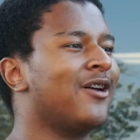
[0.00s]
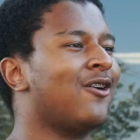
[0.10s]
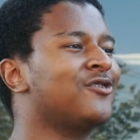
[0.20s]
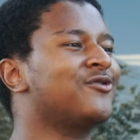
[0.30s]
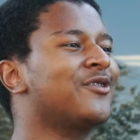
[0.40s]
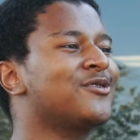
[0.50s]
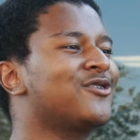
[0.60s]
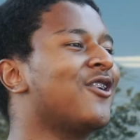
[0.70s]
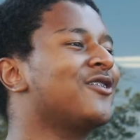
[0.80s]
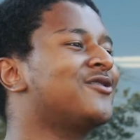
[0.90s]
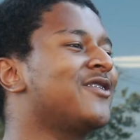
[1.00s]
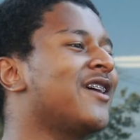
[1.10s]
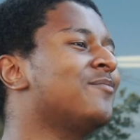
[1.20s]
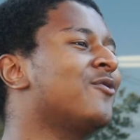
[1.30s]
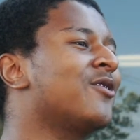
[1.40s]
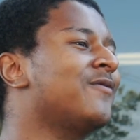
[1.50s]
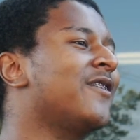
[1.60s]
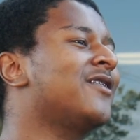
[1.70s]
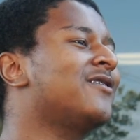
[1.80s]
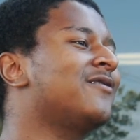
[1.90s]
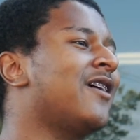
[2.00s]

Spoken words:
also it was hard to get motivated,